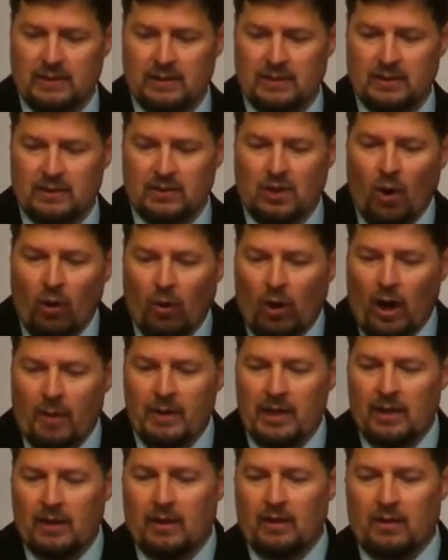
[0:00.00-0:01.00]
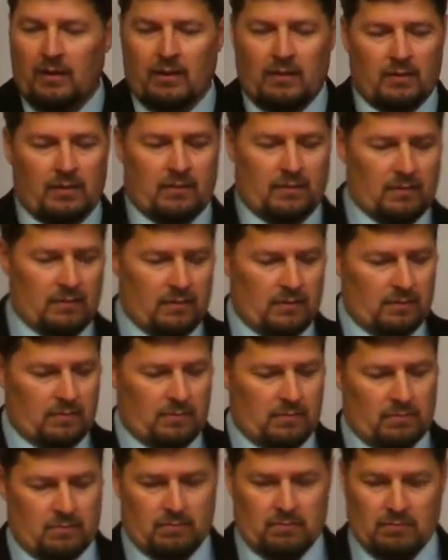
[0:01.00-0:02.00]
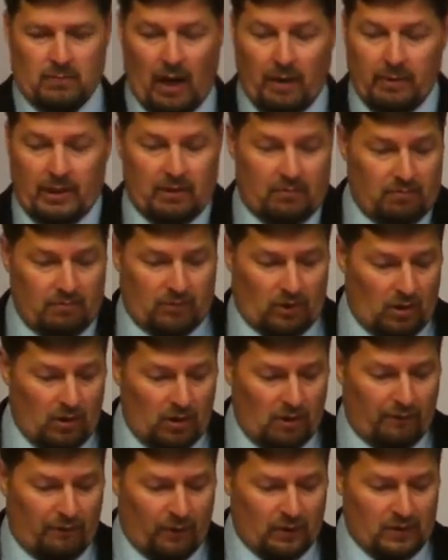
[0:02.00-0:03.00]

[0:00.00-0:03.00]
So, I mean, I mean, turn to 1